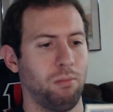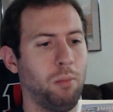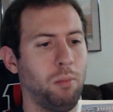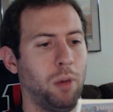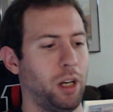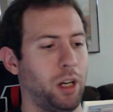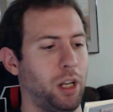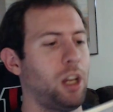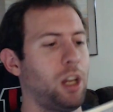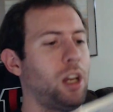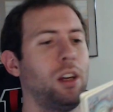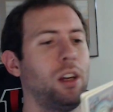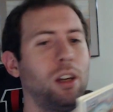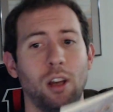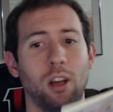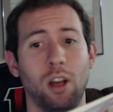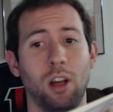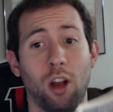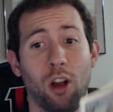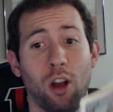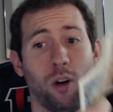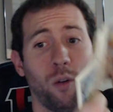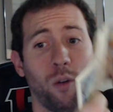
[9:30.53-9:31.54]
money.
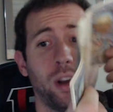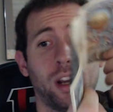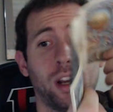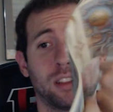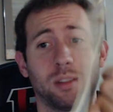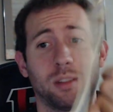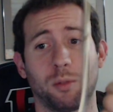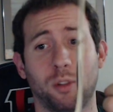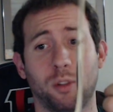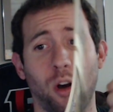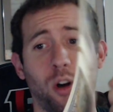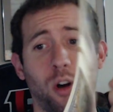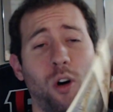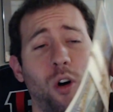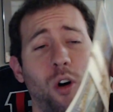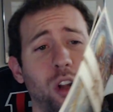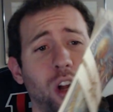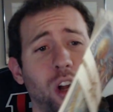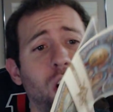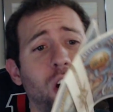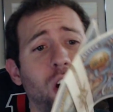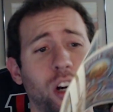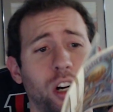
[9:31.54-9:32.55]
We got some
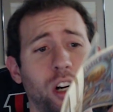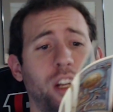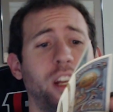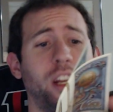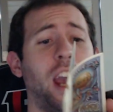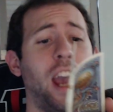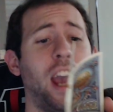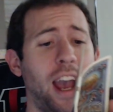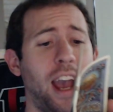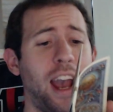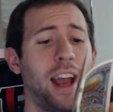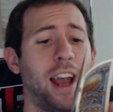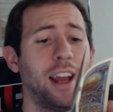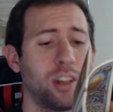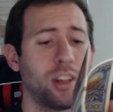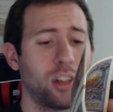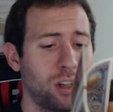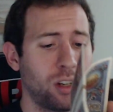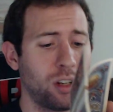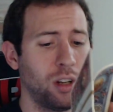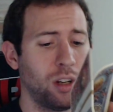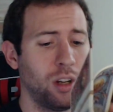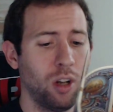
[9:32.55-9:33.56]
cold hard
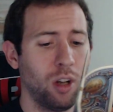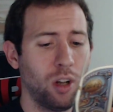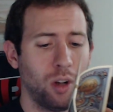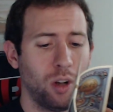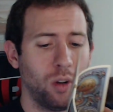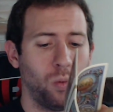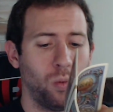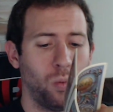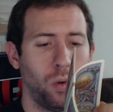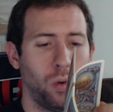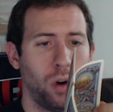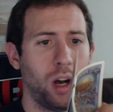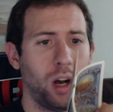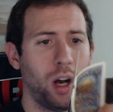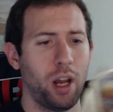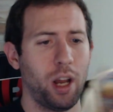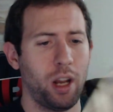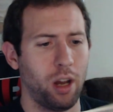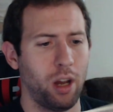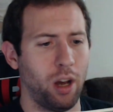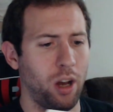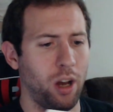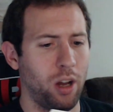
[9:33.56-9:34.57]
cash.
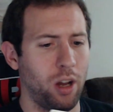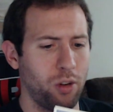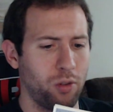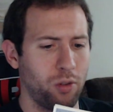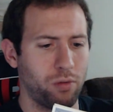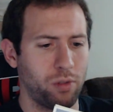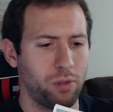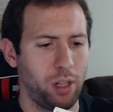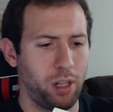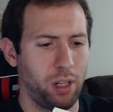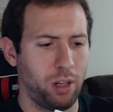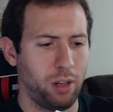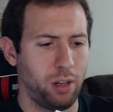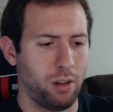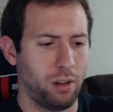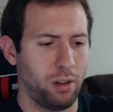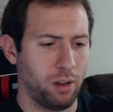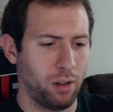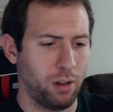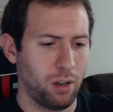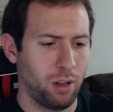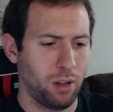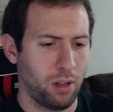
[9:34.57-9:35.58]
100
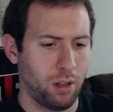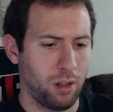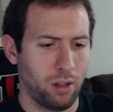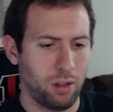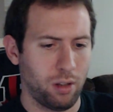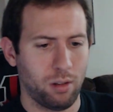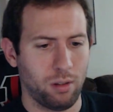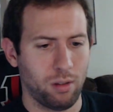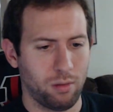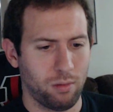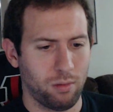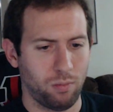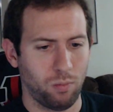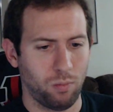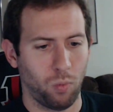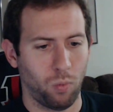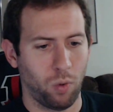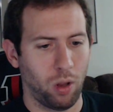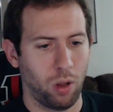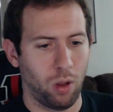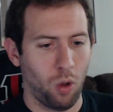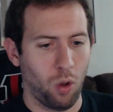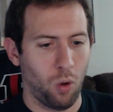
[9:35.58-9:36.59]

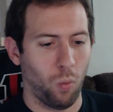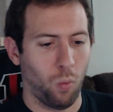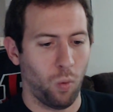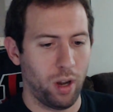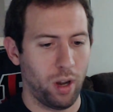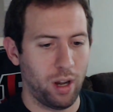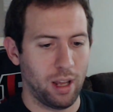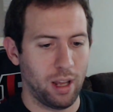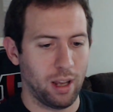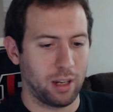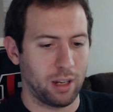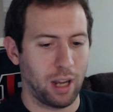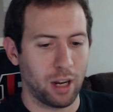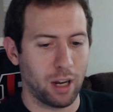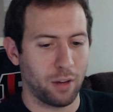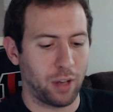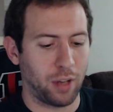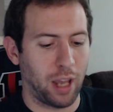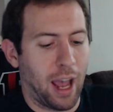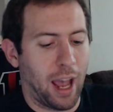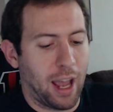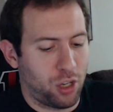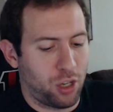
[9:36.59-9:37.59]
what, what kind
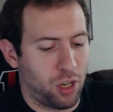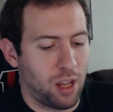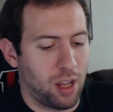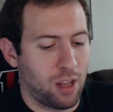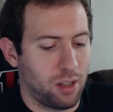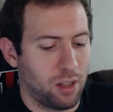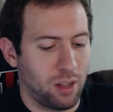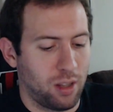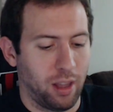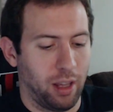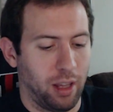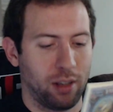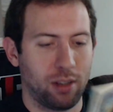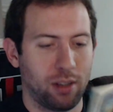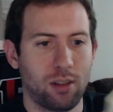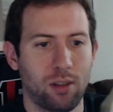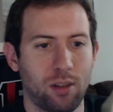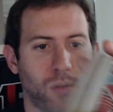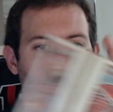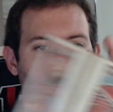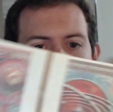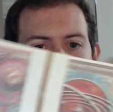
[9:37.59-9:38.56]
of cash is this?